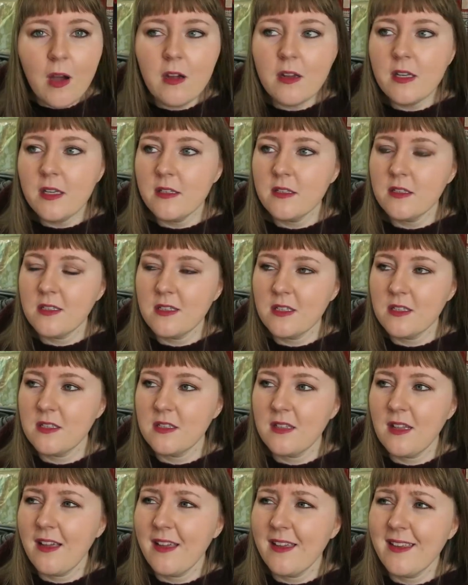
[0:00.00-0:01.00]
mine. It's
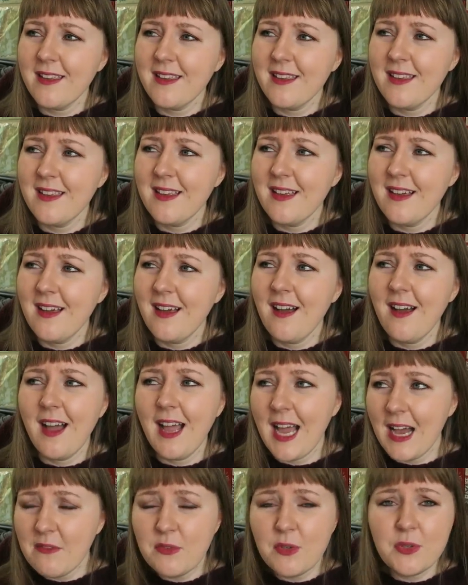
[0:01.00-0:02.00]
just like, I
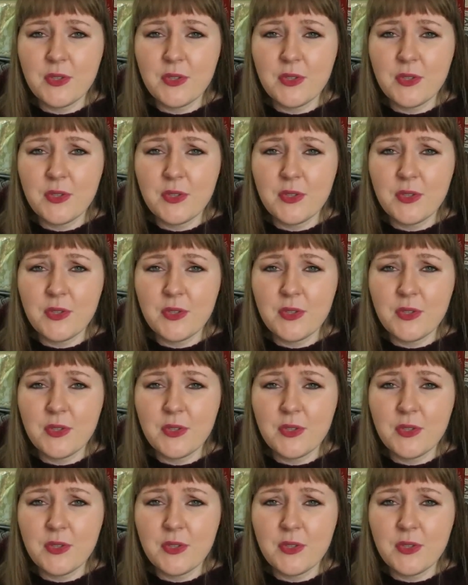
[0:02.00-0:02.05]
have